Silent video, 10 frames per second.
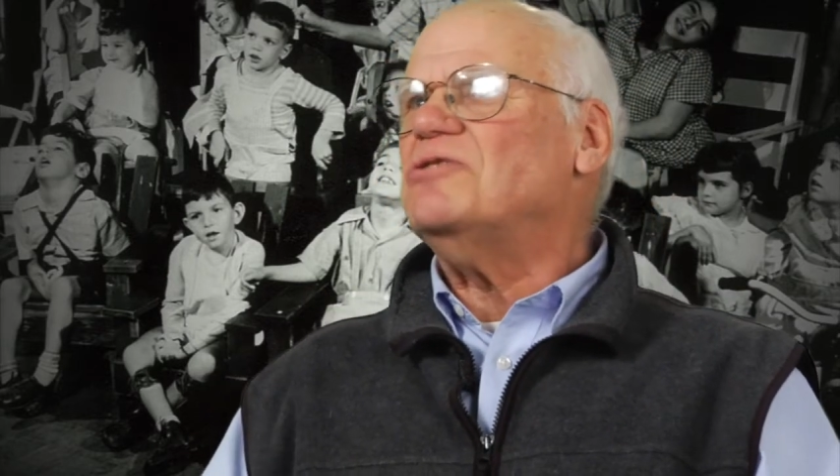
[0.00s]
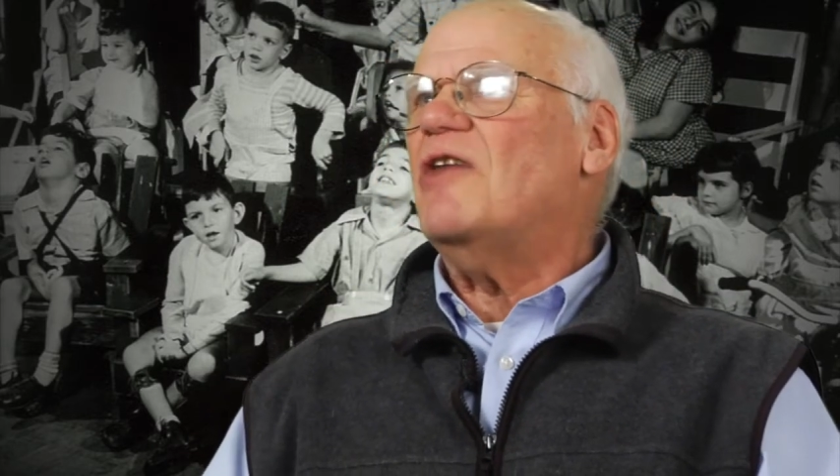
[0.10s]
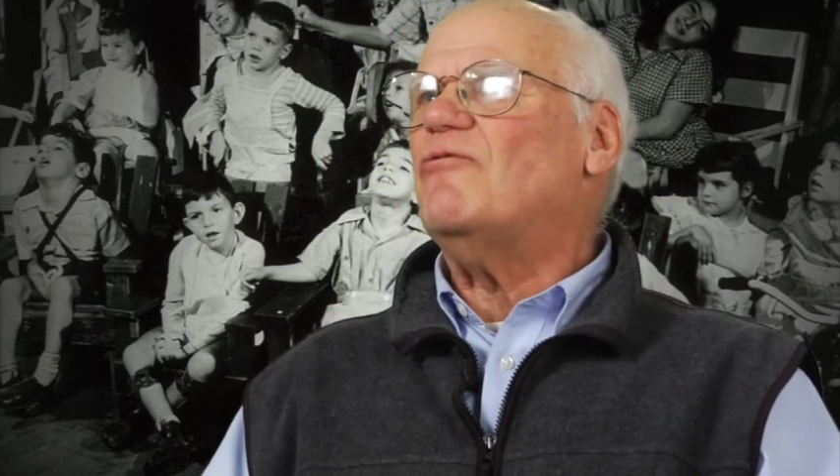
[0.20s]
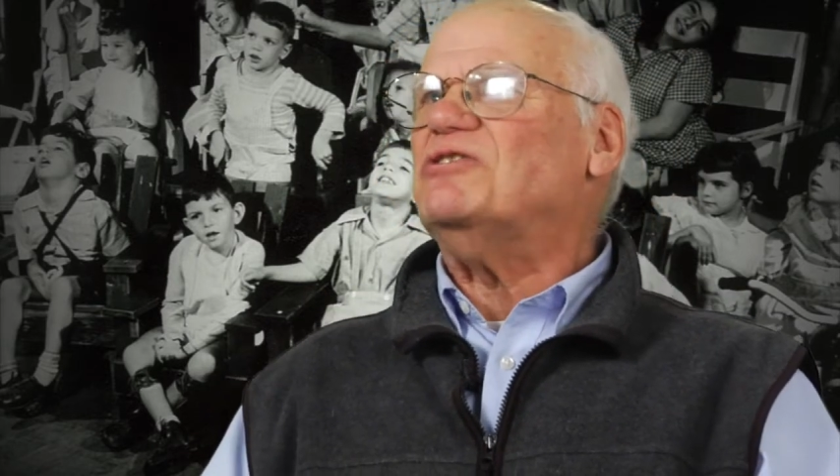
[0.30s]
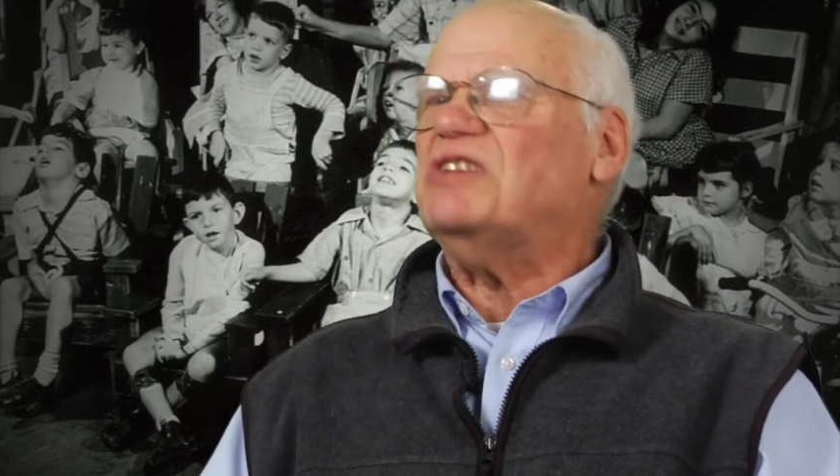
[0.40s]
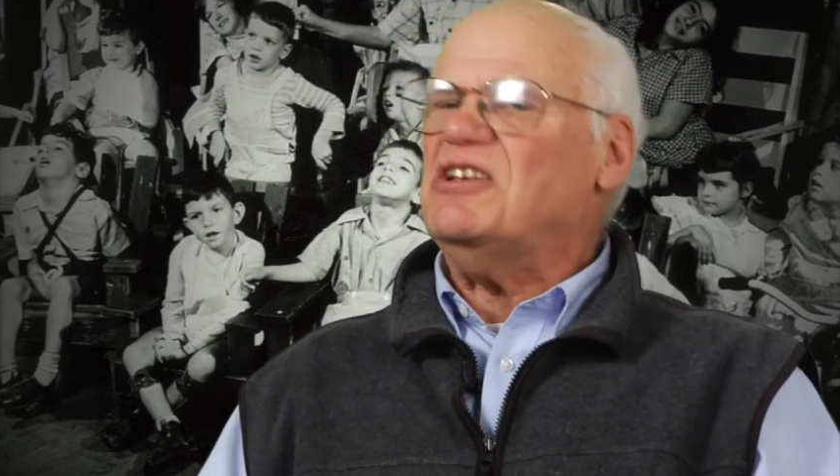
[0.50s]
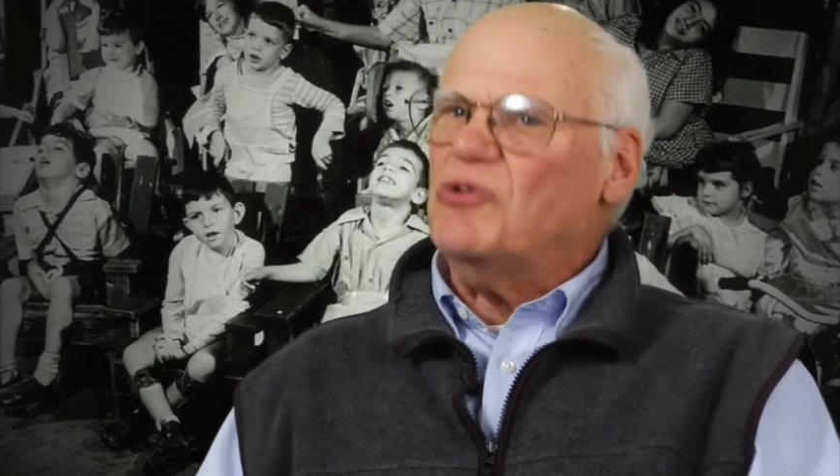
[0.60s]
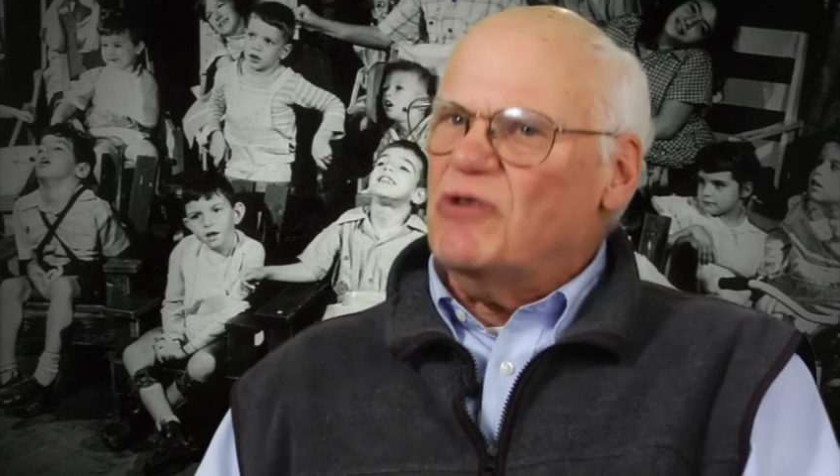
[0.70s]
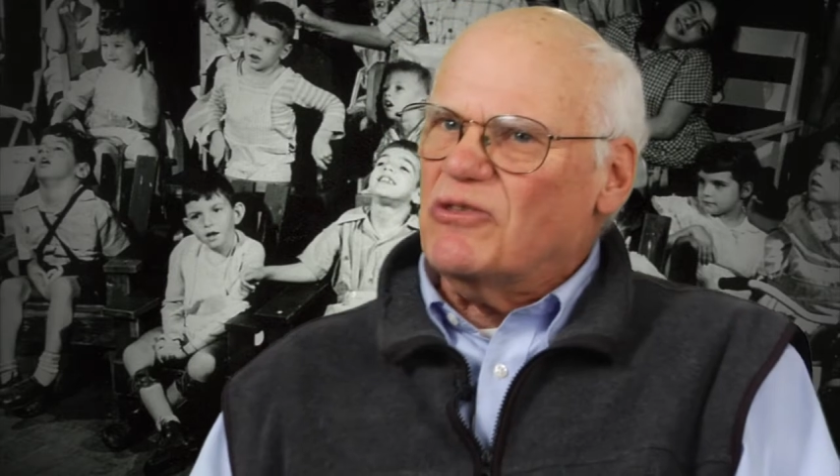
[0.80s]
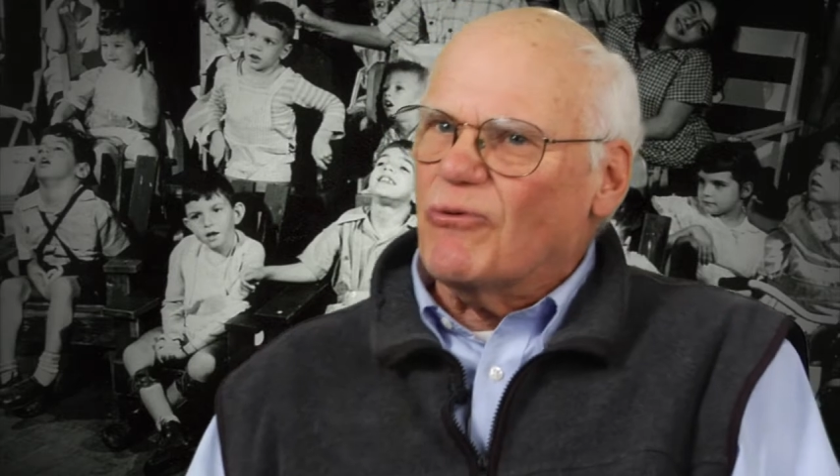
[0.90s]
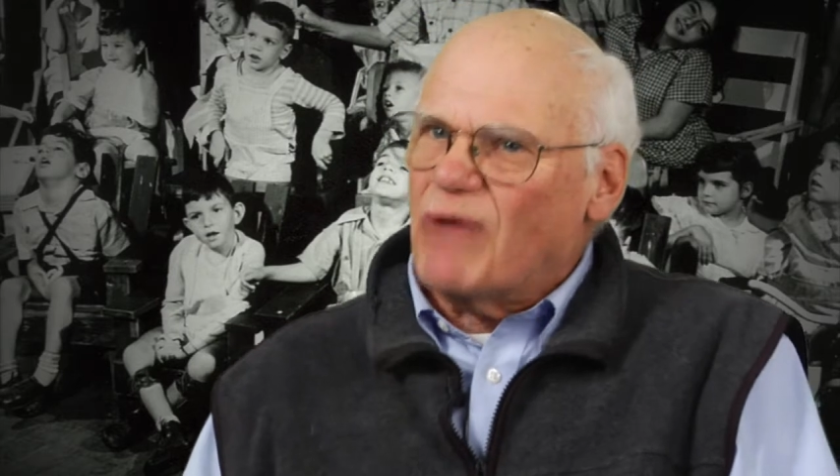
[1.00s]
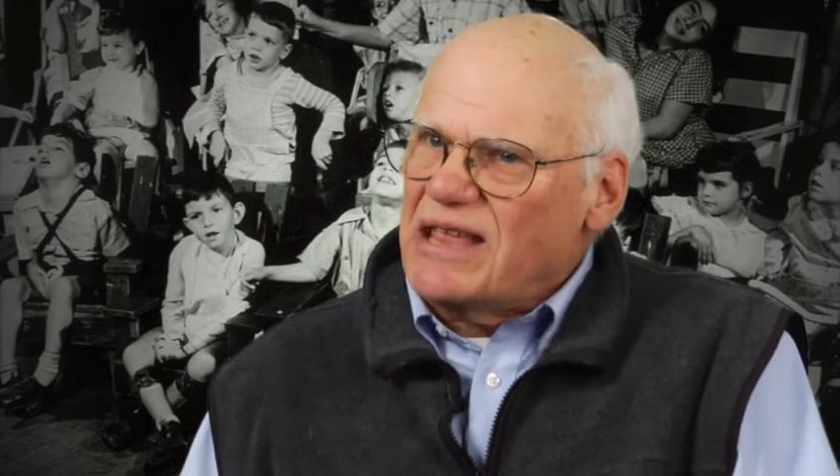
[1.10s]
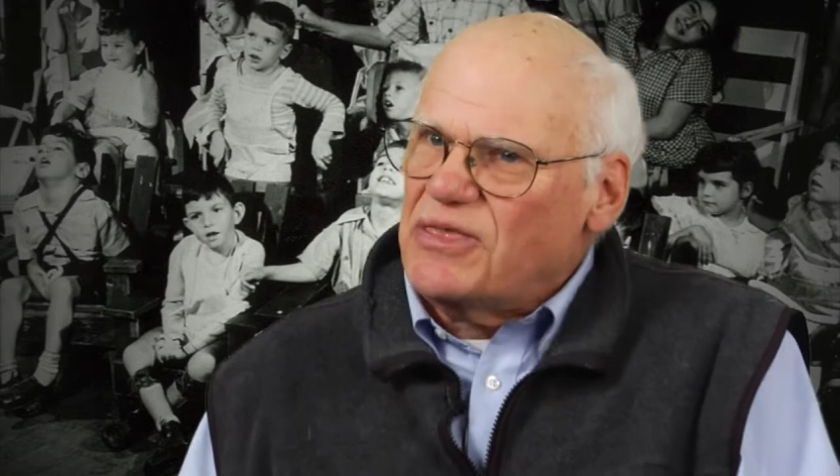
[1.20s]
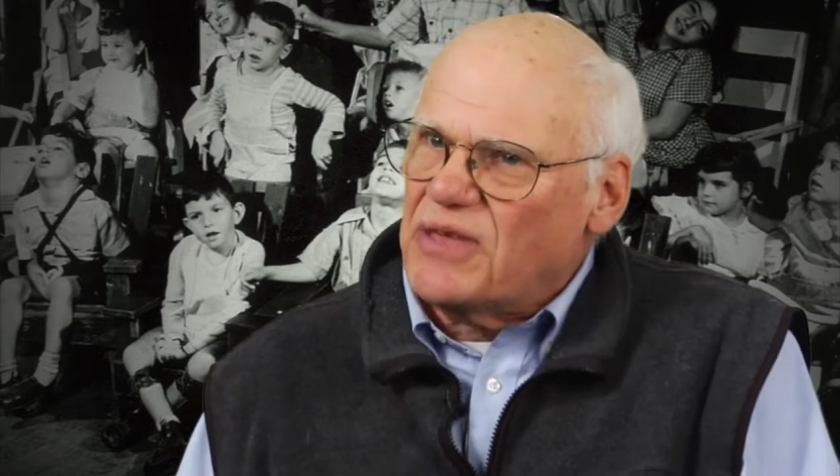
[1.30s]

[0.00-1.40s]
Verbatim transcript: of was he doing the right